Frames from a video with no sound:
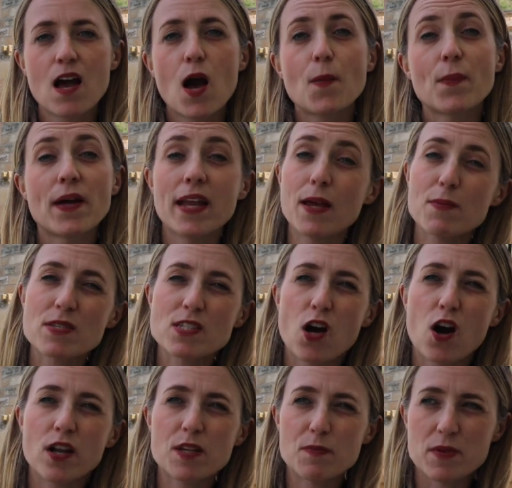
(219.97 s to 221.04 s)
My name is
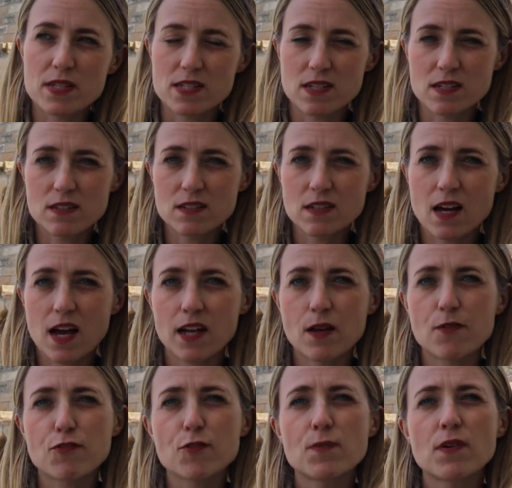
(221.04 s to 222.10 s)
Carly Beaton, and I'm
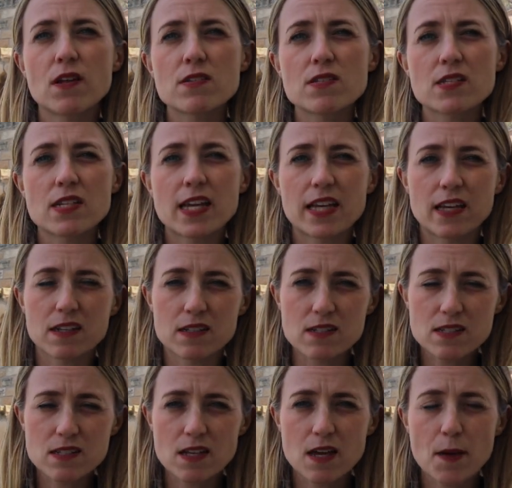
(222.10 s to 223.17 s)
from London,
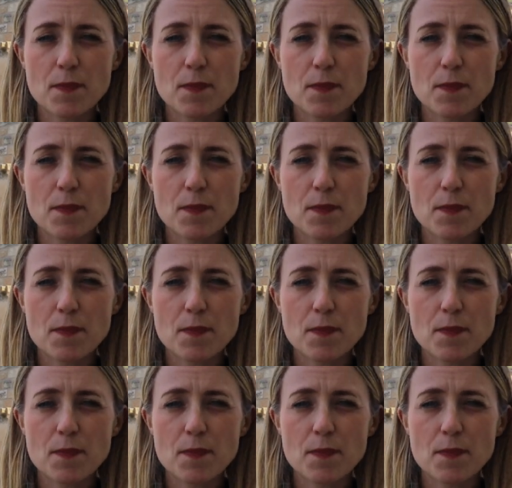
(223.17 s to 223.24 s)
England,